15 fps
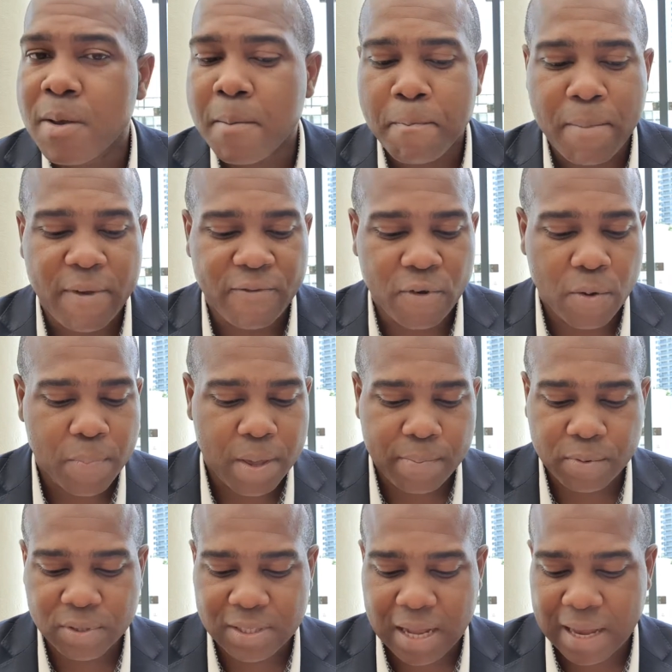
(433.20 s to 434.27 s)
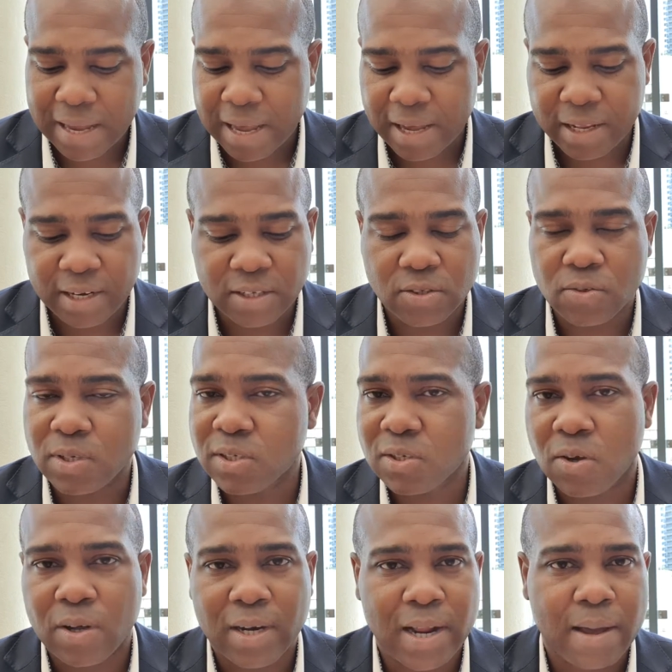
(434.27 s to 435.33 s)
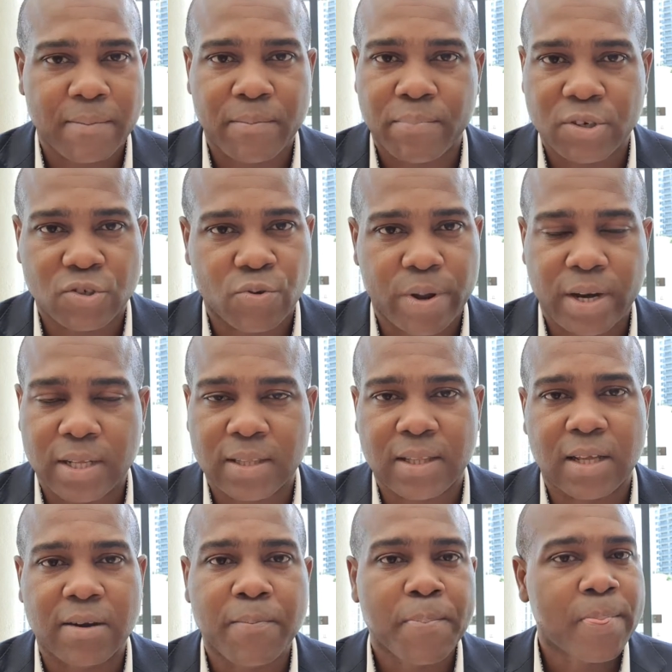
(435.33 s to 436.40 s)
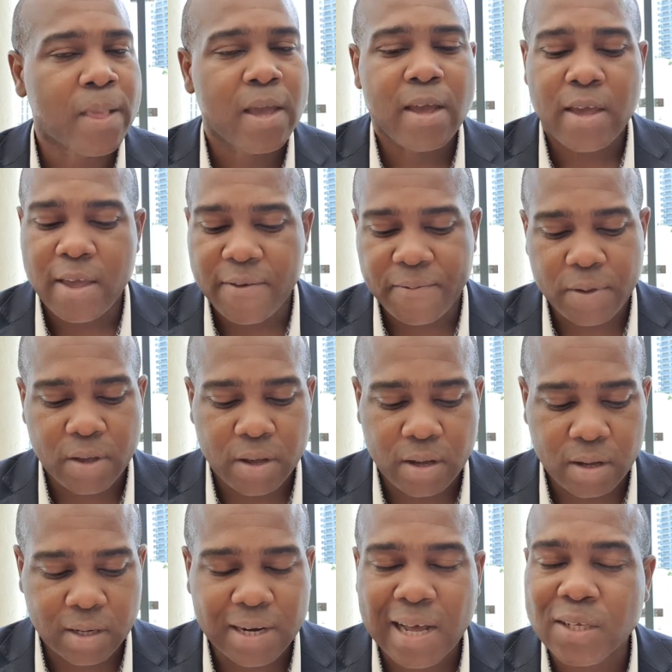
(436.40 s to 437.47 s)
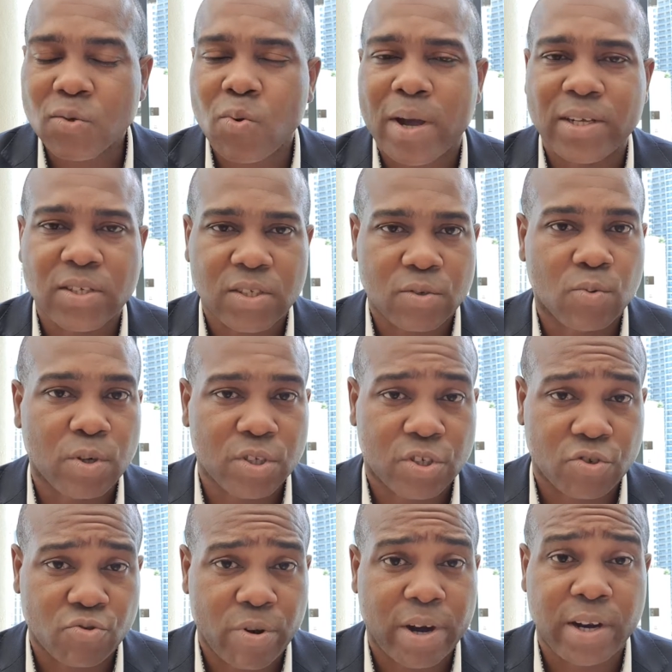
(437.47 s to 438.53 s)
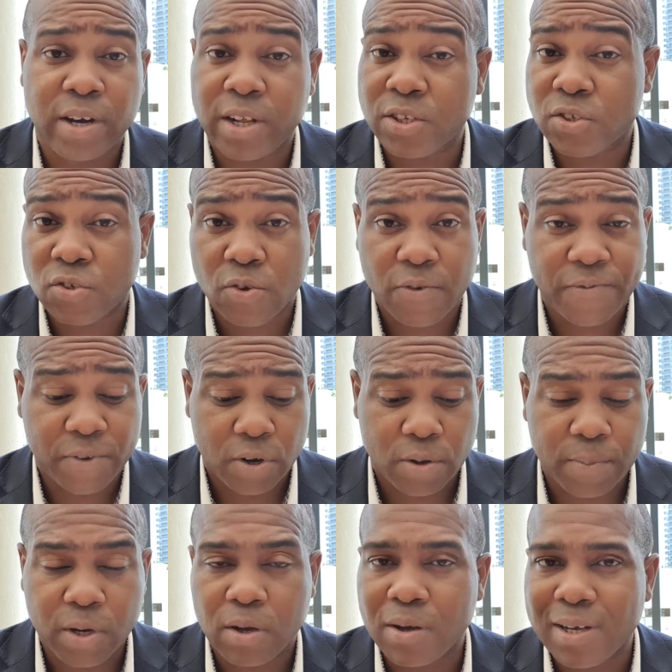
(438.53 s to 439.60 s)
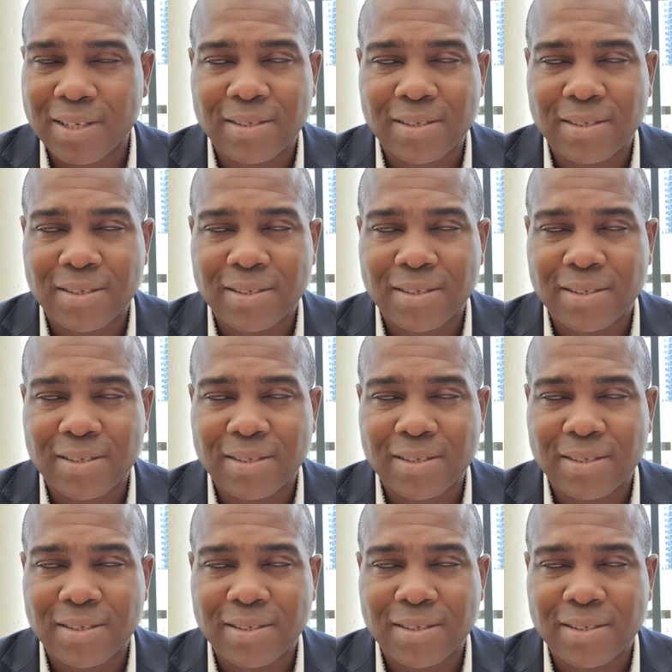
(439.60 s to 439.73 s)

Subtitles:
before people start getting into this online training thing. That's why Stuart's training is so phenomenal.